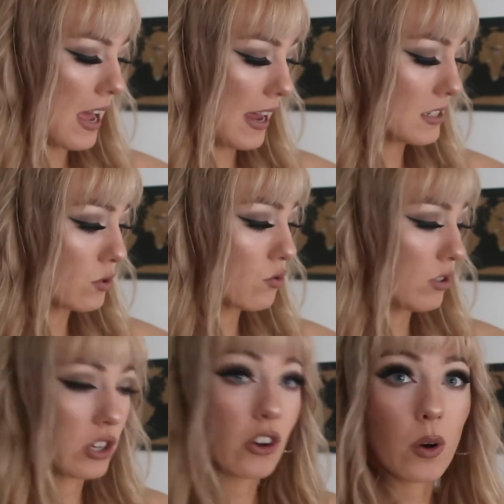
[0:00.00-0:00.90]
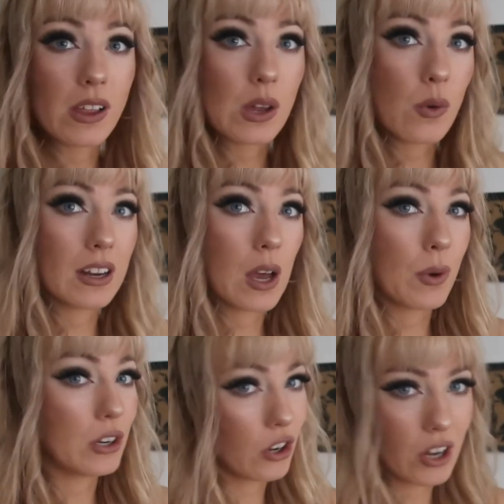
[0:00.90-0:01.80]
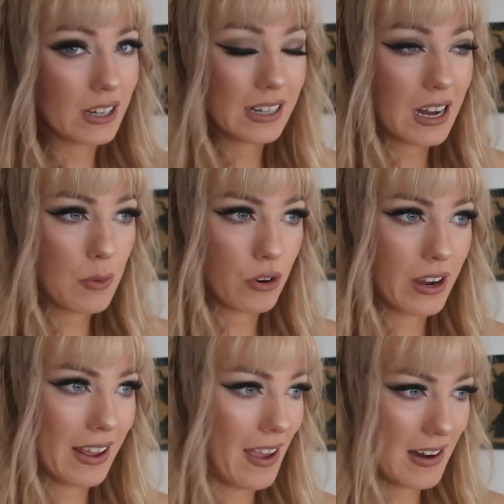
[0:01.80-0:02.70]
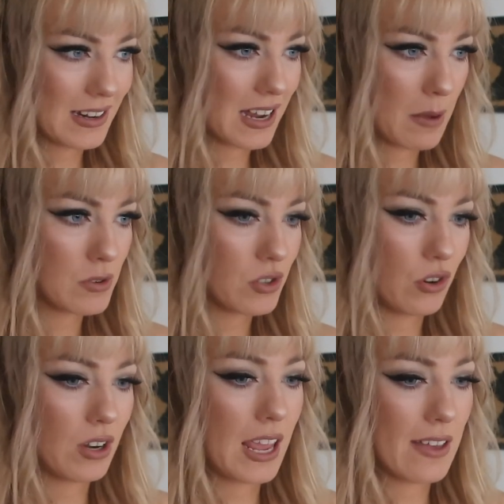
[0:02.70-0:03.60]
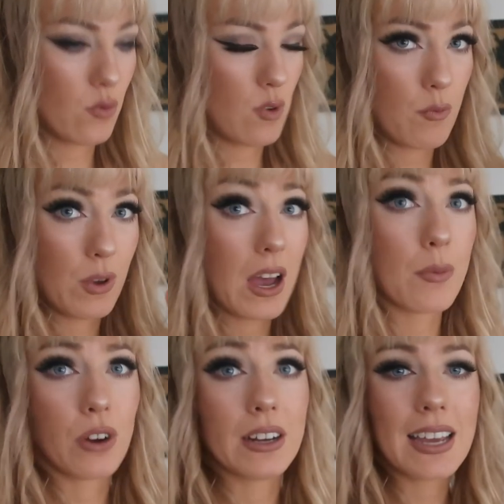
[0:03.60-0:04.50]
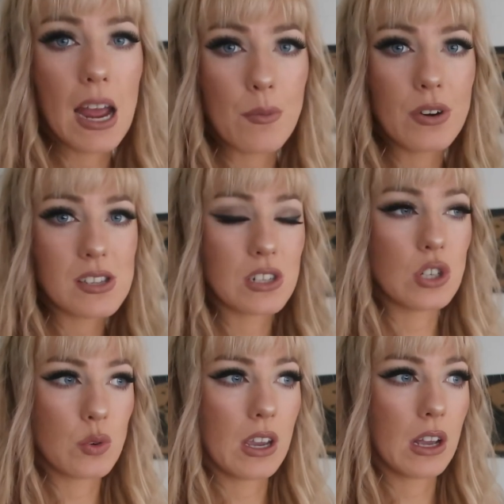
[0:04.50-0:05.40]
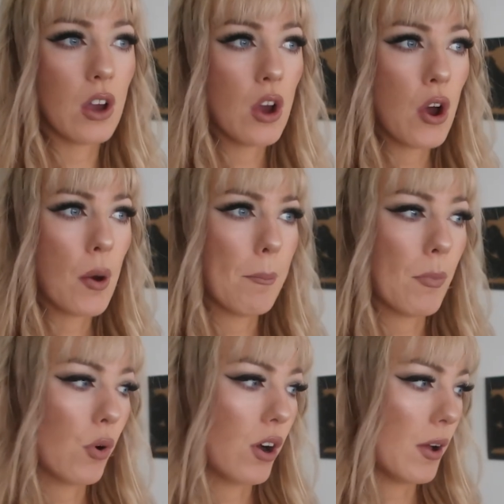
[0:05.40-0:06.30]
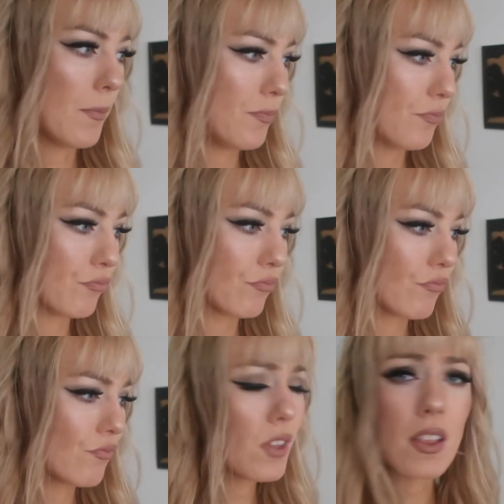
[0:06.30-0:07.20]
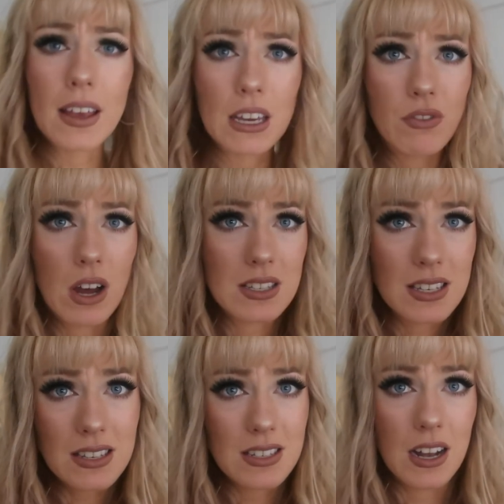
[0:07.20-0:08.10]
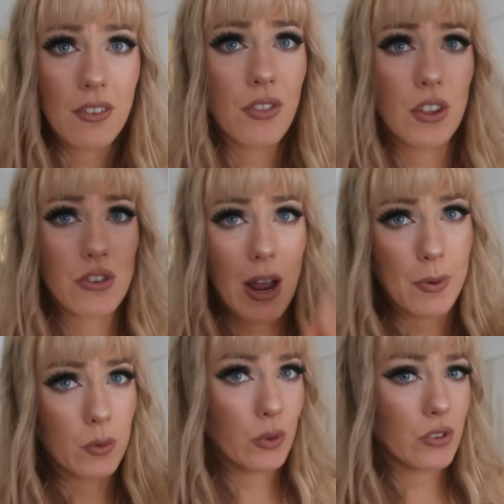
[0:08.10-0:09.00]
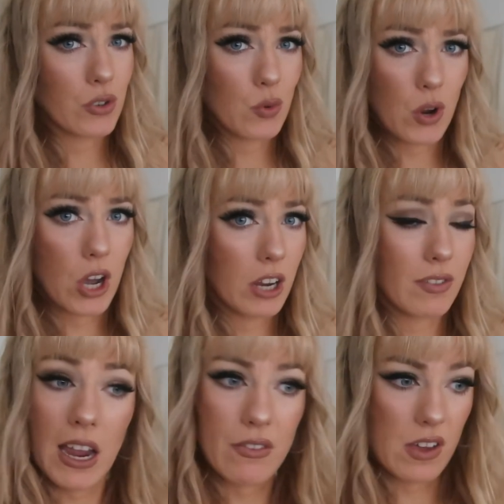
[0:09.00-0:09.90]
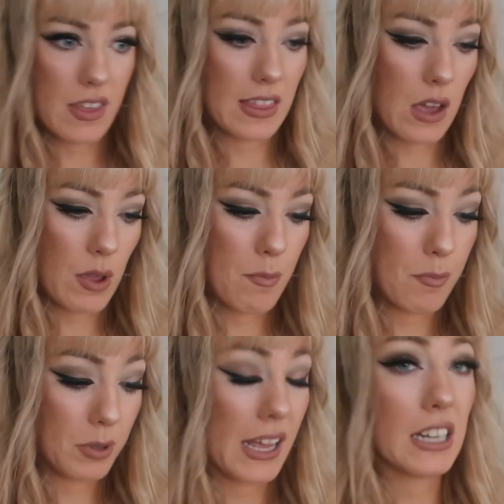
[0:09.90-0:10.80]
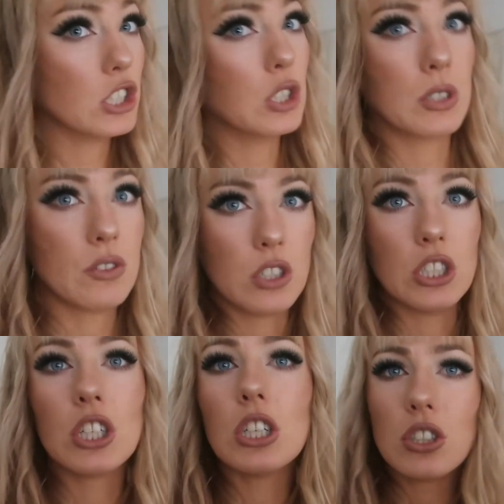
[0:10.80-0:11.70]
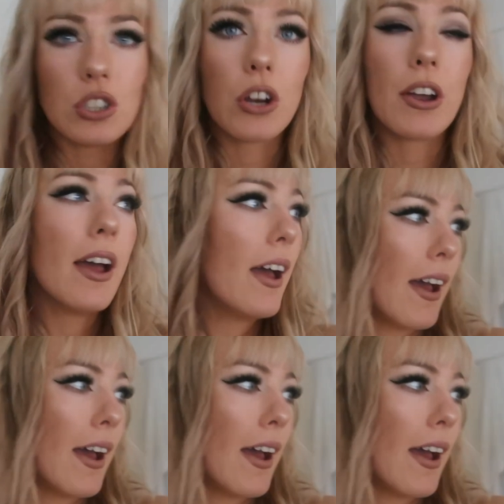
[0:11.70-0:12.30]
it's a really good quality one and we're not gonna need to upgrade it anytime soon. Even when we upgrade cameras and are doing more like advanced stuff, the tripod will still work for everything that we plan to do in the future. So